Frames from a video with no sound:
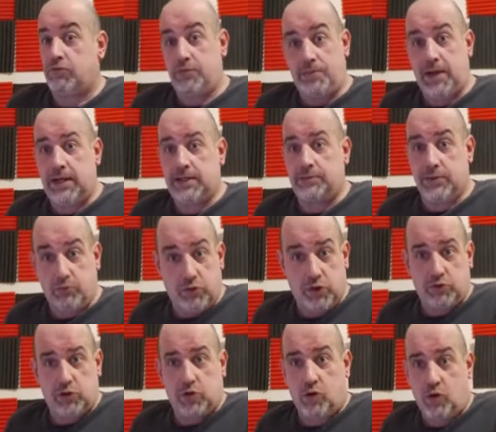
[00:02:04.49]
the replacement,
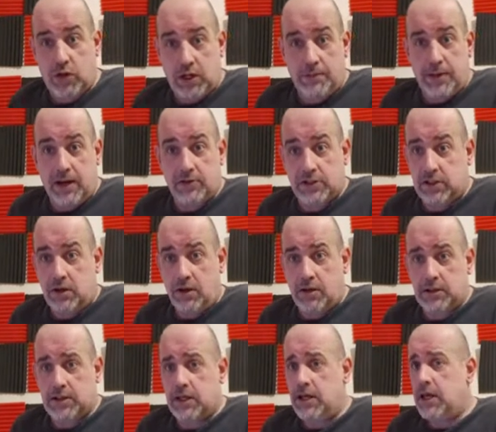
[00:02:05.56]
which we're talking about
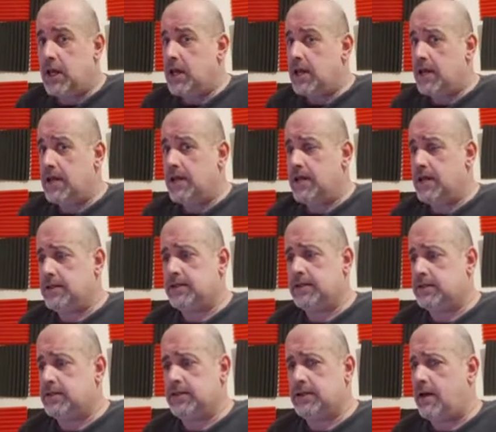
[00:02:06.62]
tonight,
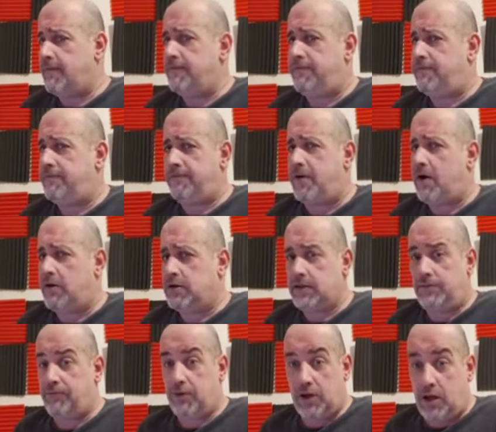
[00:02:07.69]
is a far
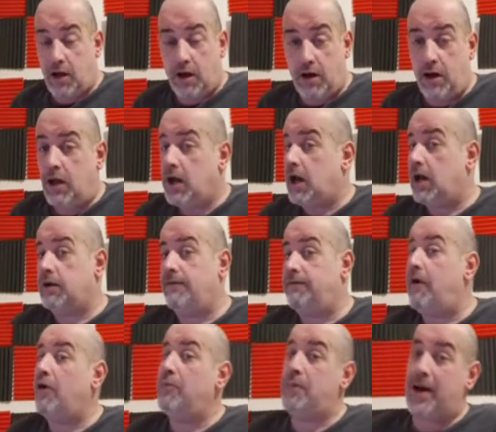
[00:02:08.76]
different car and a
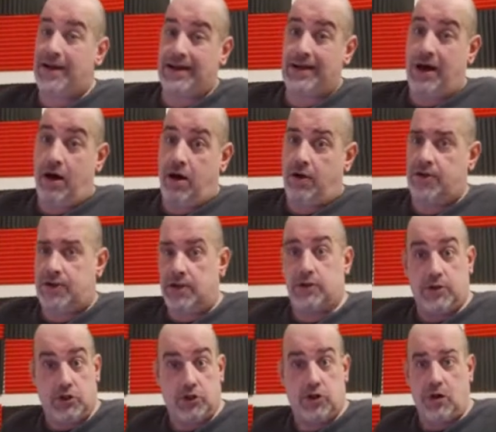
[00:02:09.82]
far better car
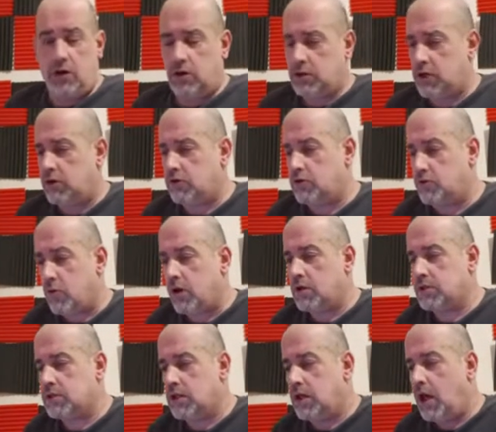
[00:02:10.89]
than the Shark-Nosed
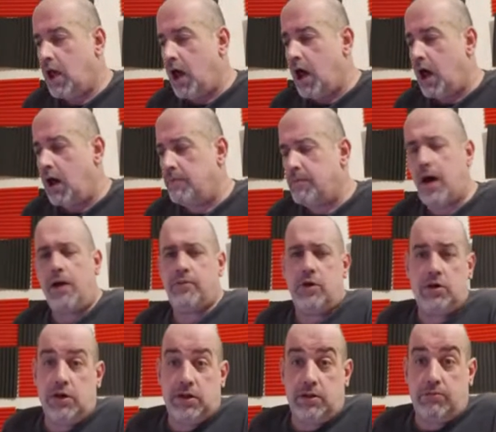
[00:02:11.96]
was. I'm
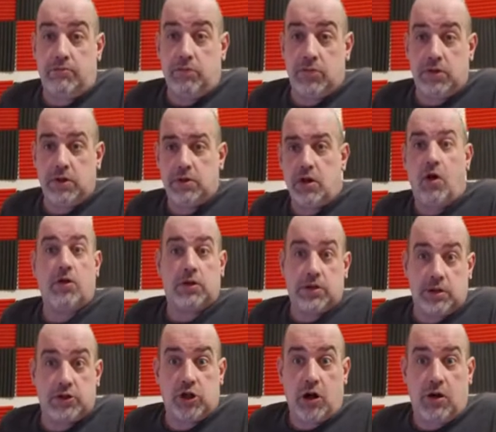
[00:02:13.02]
not going to knock
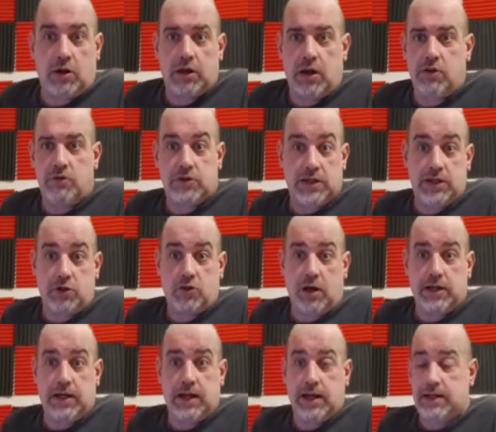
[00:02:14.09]
the Shark-Nosed
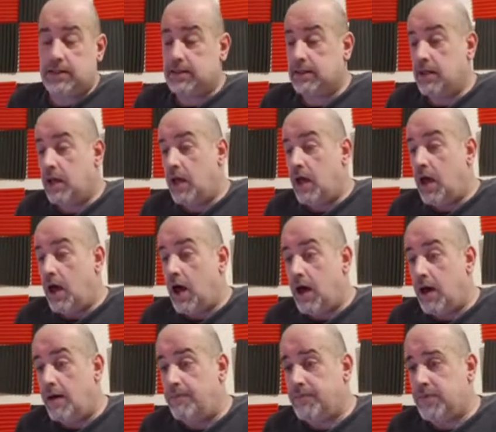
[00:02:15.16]
E28.
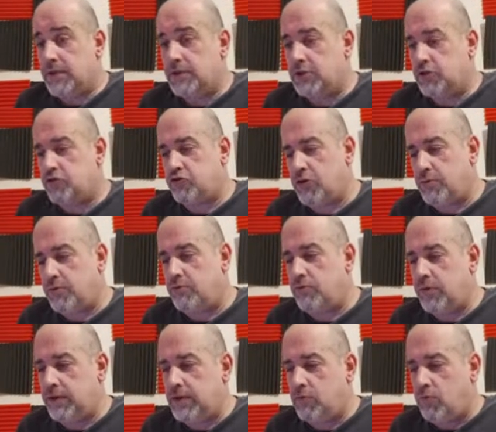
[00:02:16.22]
The trouble
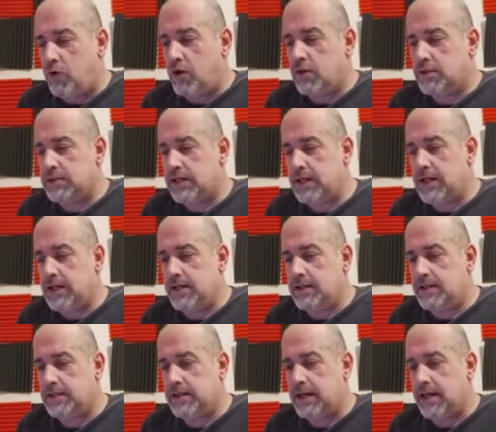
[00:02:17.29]
with it
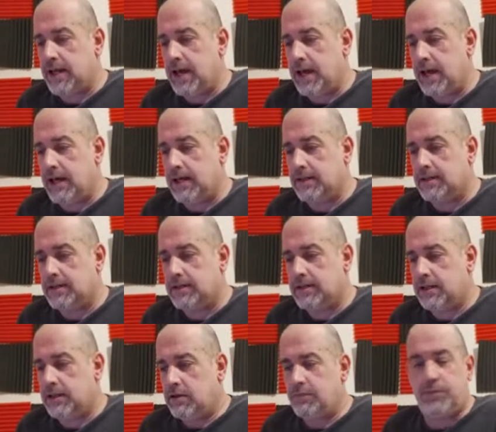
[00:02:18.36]
is it had a
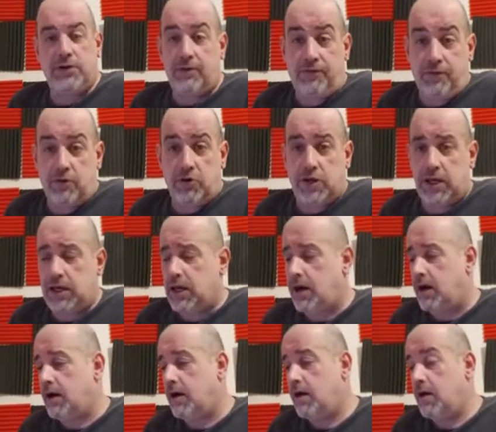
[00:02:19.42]
beautiful looking
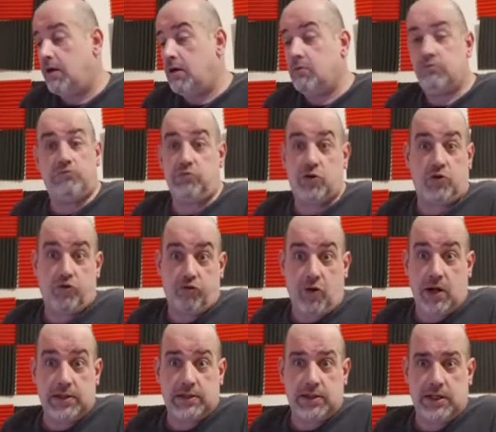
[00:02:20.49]
car,
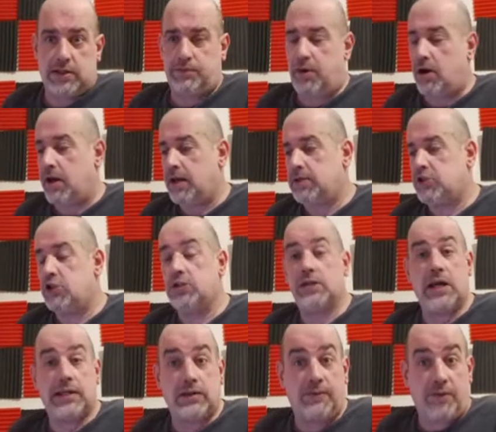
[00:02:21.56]
great 6-pot engines.
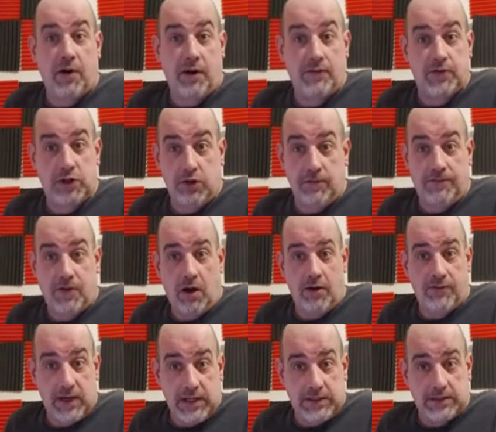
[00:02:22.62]
It had the
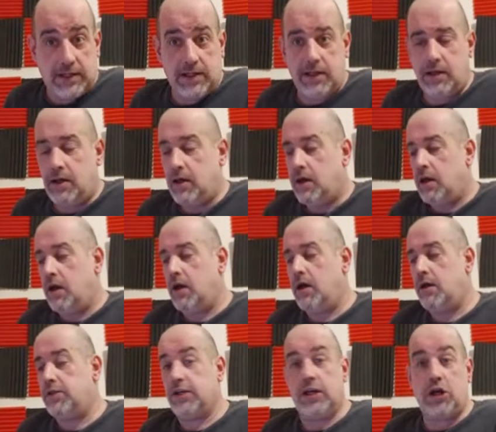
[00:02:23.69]
525 eater,
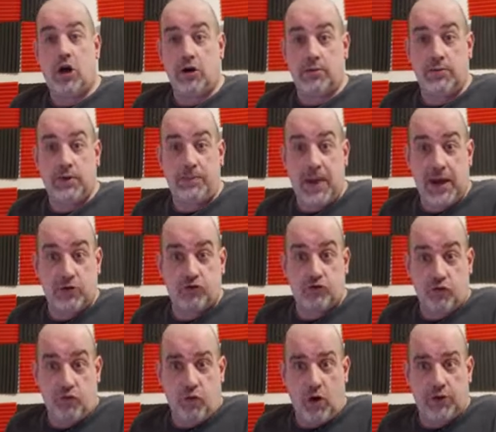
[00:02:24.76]
the economy
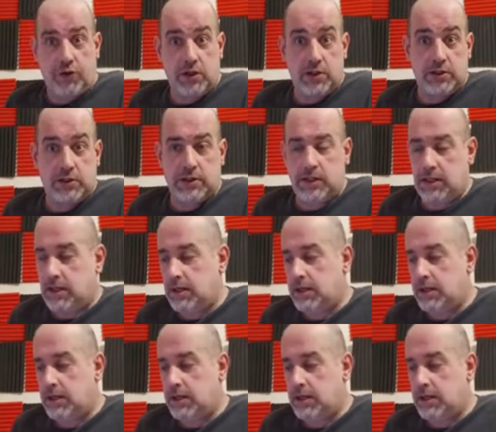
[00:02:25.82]
petrol one that